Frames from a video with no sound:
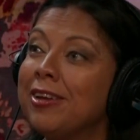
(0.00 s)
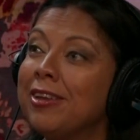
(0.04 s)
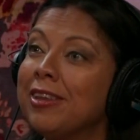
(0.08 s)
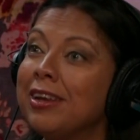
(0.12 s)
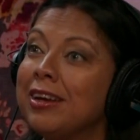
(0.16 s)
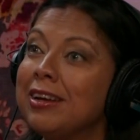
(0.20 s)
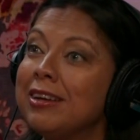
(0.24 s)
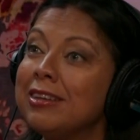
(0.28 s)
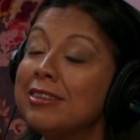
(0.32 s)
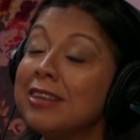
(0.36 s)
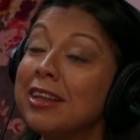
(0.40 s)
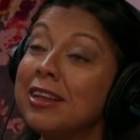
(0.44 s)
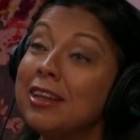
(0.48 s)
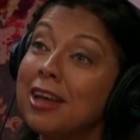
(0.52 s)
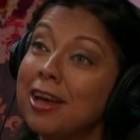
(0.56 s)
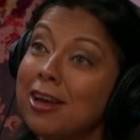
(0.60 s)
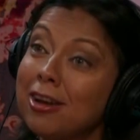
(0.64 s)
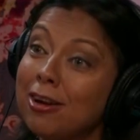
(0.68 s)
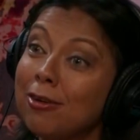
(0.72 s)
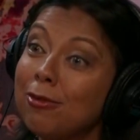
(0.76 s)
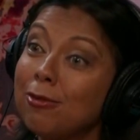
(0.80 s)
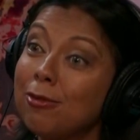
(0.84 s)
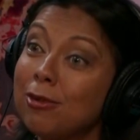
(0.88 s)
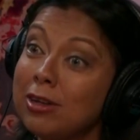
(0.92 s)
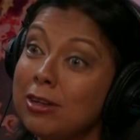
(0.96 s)
There is a lot
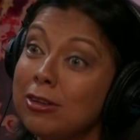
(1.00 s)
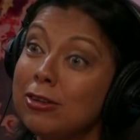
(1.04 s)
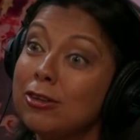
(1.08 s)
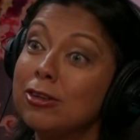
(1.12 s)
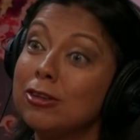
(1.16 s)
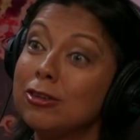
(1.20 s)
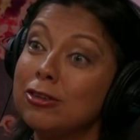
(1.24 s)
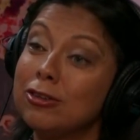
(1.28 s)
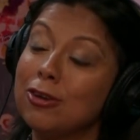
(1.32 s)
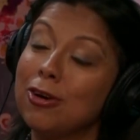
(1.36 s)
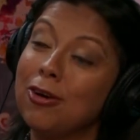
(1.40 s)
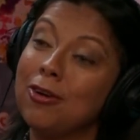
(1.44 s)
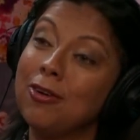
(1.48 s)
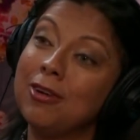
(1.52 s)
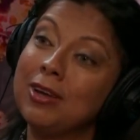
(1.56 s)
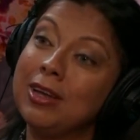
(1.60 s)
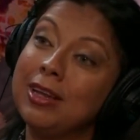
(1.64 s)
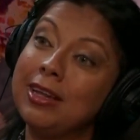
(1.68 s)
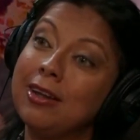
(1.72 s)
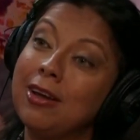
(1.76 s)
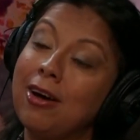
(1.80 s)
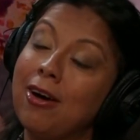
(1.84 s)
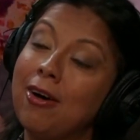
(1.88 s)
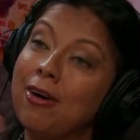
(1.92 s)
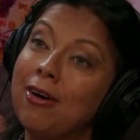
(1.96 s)
of research
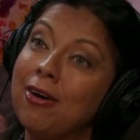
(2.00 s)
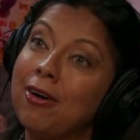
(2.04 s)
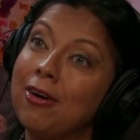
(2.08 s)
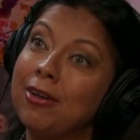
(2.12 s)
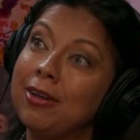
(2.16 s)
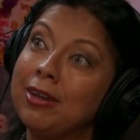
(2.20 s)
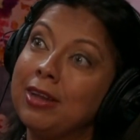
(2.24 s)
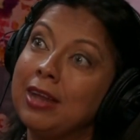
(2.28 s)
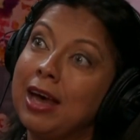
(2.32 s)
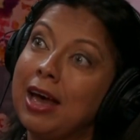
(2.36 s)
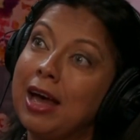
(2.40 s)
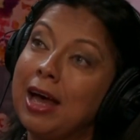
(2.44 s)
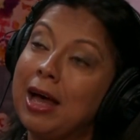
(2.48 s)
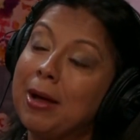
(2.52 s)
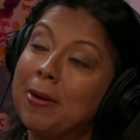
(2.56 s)
going on.